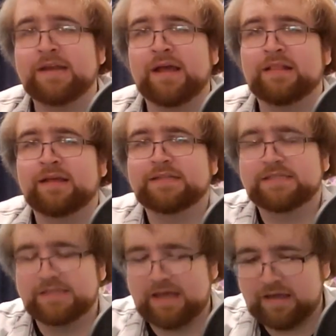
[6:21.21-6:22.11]

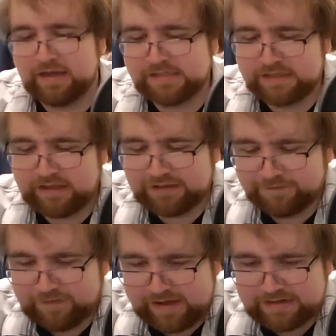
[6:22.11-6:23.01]
I did like the
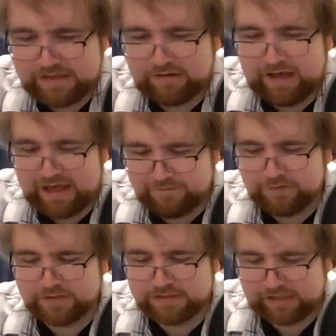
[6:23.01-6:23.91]
fight, you know, Ed
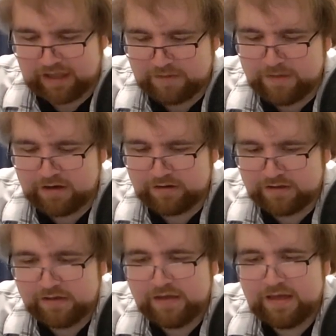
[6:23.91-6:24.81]
versus the Chimera,